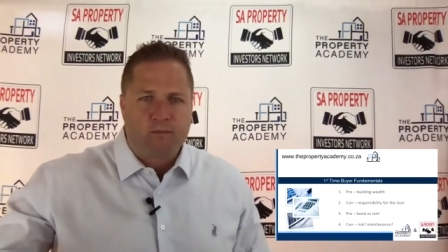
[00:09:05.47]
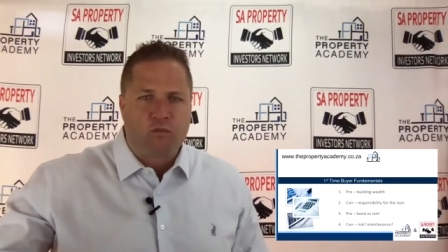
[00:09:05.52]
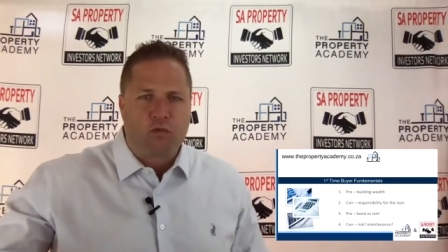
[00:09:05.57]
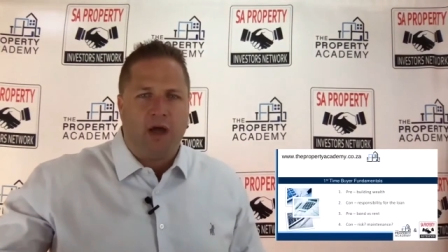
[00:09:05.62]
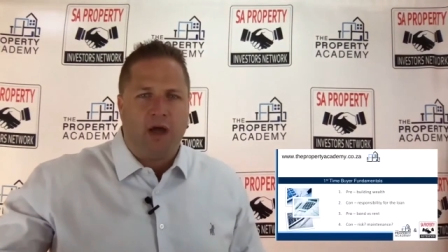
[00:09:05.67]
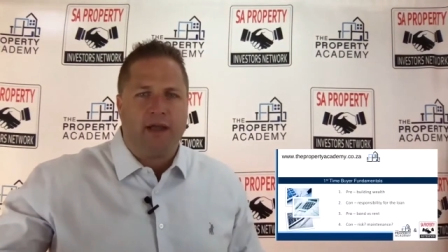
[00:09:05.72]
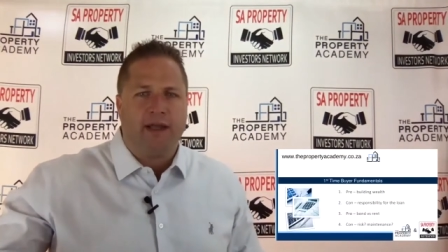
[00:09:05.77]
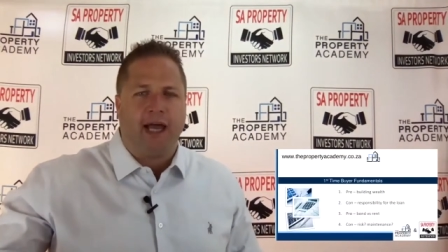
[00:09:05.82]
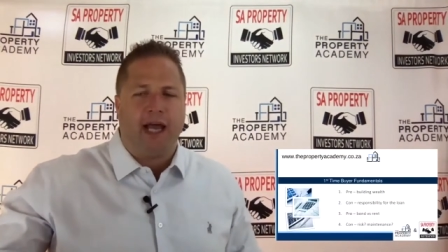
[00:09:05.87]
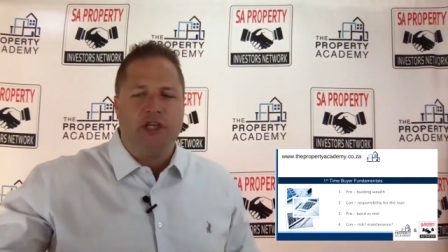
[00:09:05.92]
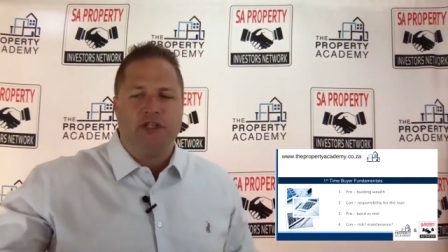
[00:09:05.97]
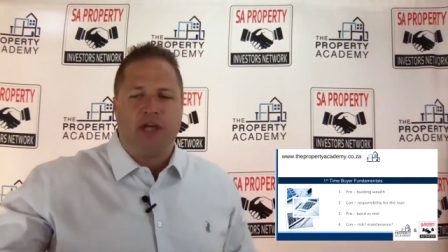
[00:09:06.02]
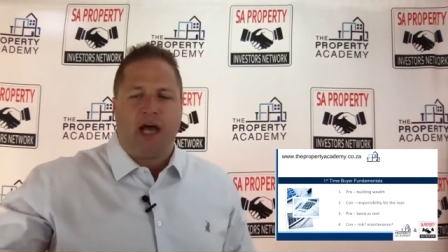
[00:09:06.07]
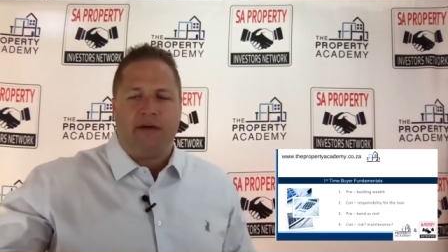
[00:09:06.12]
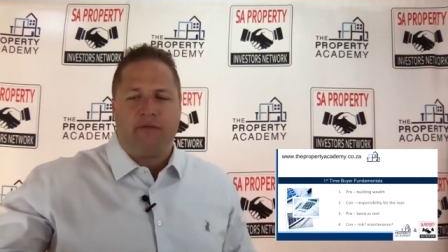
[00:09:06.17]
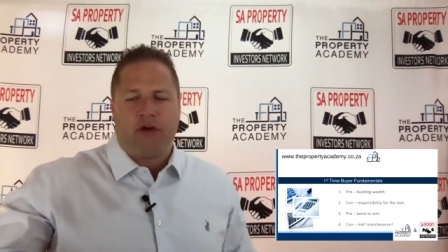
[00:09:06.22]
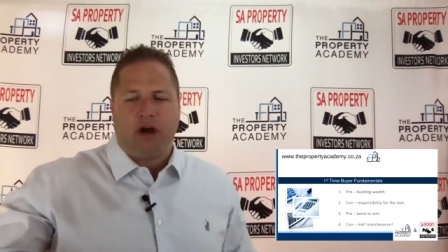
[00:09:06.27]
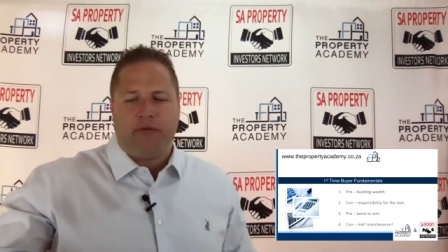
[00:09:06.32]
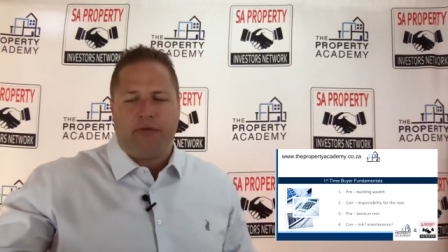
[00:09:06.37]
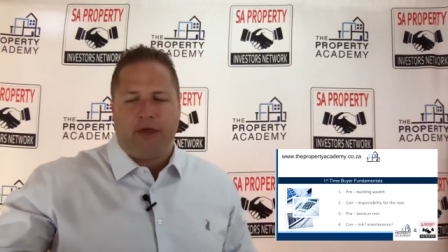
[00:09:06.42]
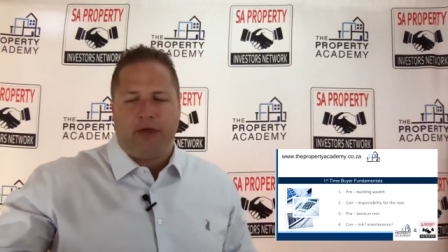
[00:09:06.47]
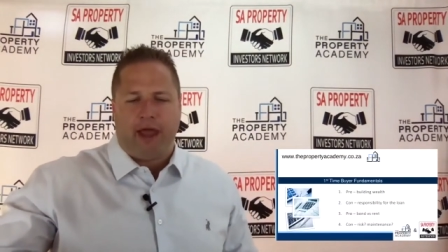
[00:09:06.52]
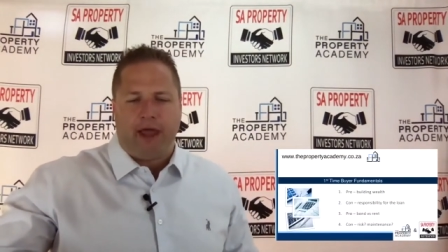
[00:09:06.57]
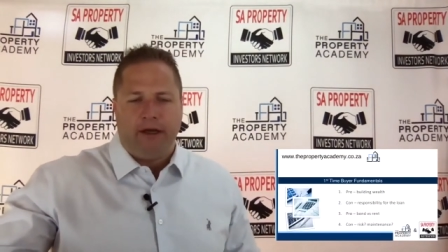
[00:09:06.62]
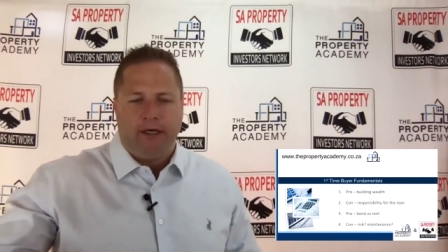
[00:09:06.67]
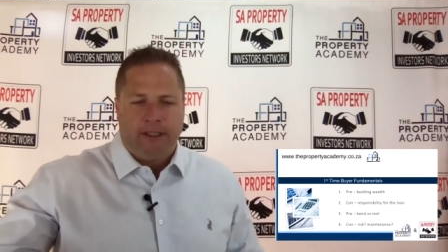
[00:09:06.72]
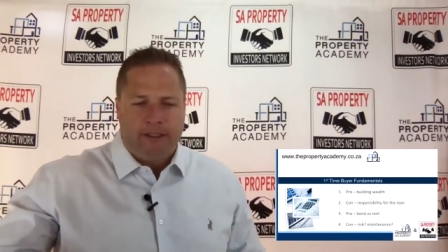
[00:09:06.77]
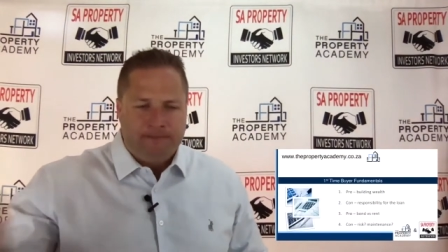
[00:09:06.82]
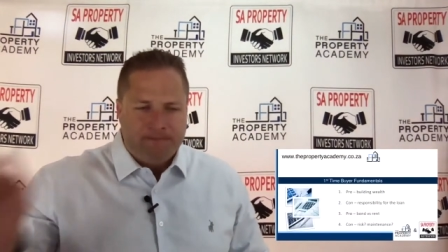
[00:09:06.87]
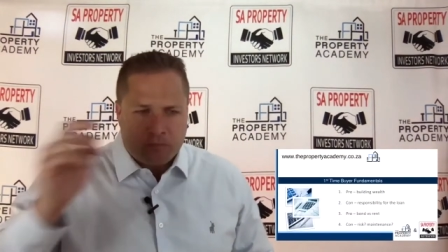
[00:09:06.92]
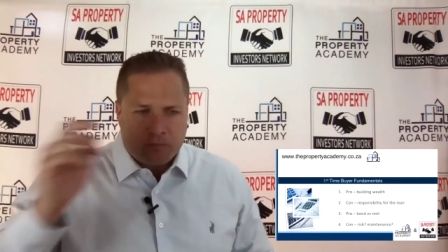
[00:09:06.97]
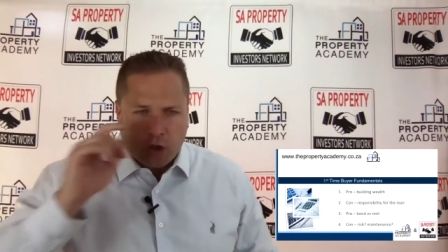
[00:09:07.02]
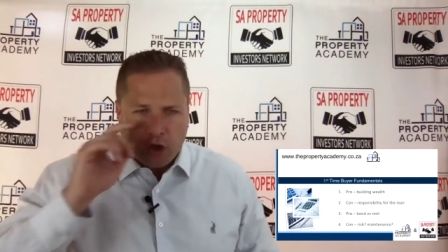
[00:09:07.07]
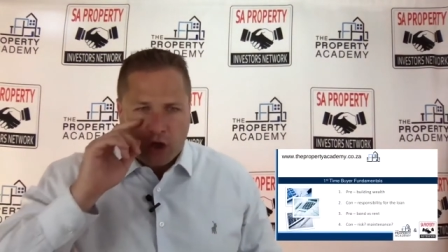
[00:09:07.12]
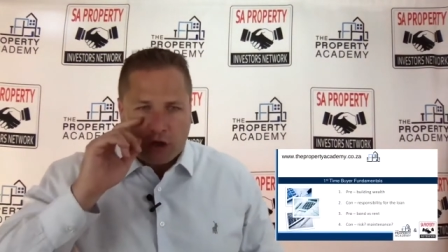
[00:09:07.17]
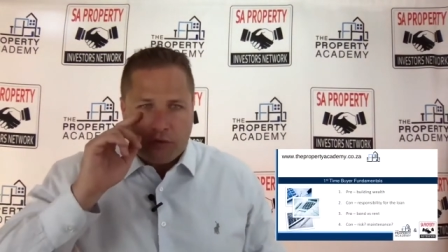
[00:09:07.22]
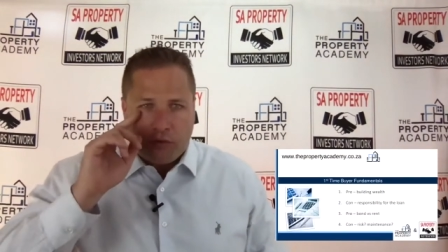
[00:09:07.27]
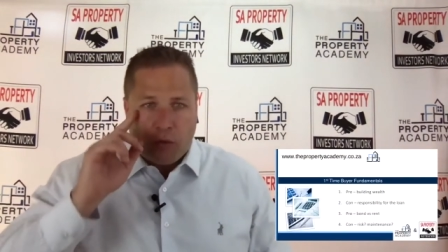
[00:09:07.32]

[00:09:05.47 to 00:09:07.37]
Okay, so I've got there. Look,